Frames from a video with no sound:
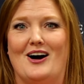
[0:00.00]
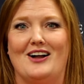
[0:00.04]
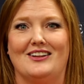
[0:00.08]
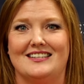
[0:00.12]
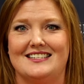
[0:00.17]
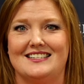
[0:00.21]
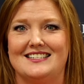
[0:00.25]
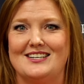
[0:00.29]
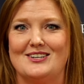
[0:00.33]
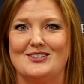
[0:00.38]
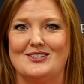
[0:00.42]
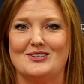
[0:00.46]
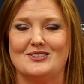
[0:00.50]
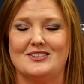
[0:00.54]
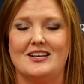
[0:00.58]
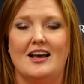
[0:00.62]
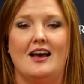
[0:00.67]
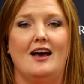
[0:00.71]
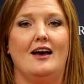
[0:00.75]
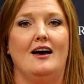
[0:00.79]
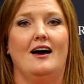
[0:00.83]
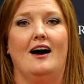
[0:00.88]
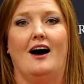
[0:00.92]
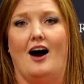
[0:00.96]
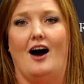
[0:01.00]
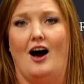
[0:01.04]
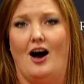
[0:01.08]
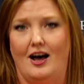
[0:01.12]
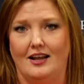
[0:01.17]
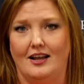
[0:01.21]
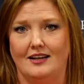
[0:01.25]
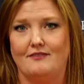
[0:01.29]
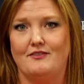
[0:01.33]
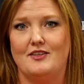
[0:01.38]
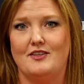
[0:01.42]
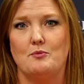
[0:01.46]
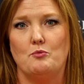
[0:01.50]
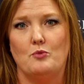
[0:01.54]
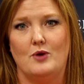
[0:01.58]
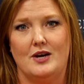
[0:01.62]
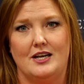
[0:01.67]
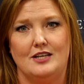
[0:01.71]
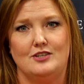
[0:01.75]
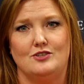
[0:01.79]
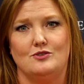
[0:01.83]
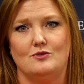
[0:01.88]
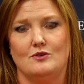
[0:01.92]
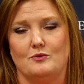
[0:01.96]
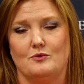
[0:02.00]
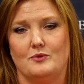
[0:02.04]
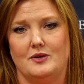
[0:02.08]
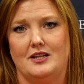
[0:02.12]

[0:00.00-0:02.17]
volunteers all of them want to do a